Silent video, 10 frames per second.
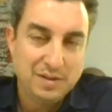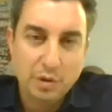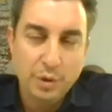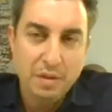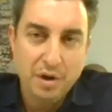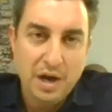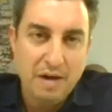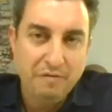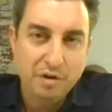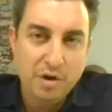I think the
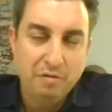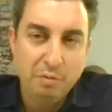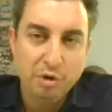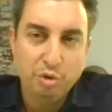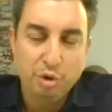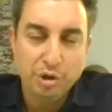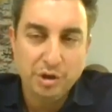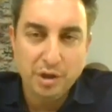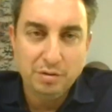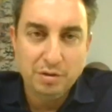dynamics will also warrant
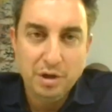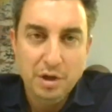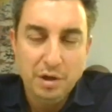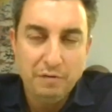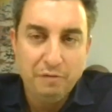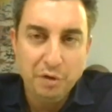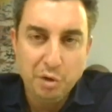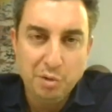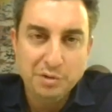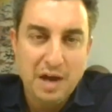or not. If
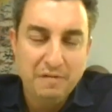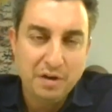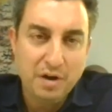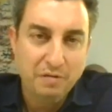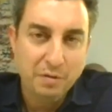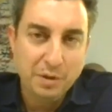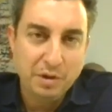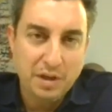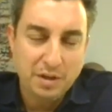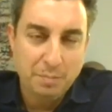we don't have a
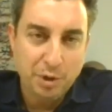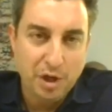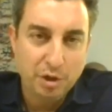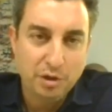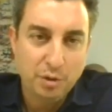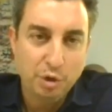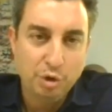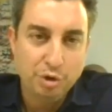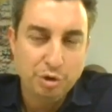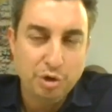government, then the priority will
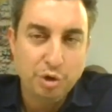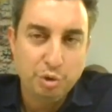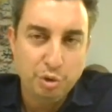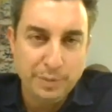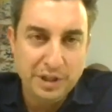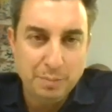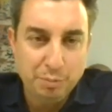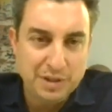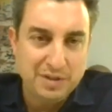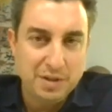continue to be the
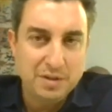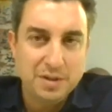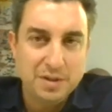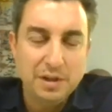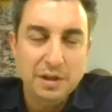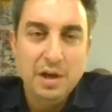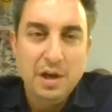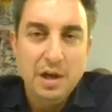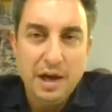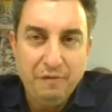presidency.
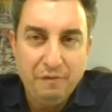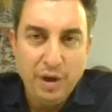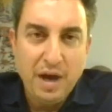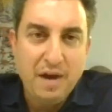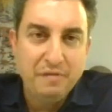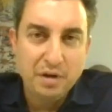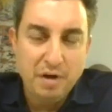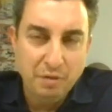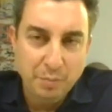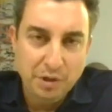If we have a
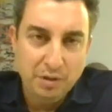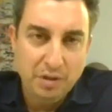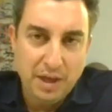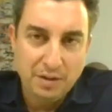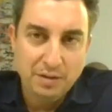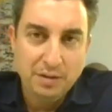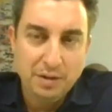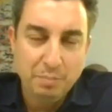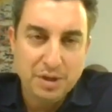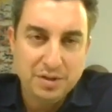government, then
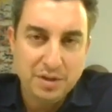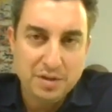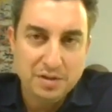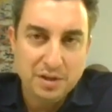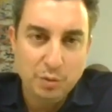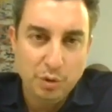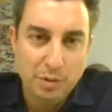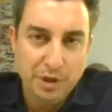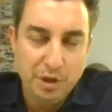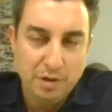the presidency will
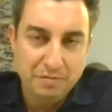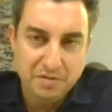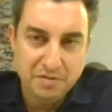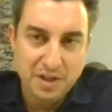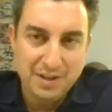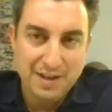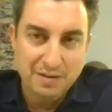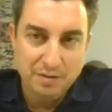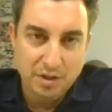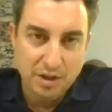be of
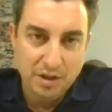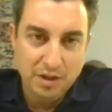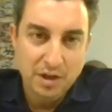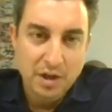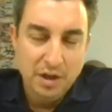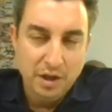secondary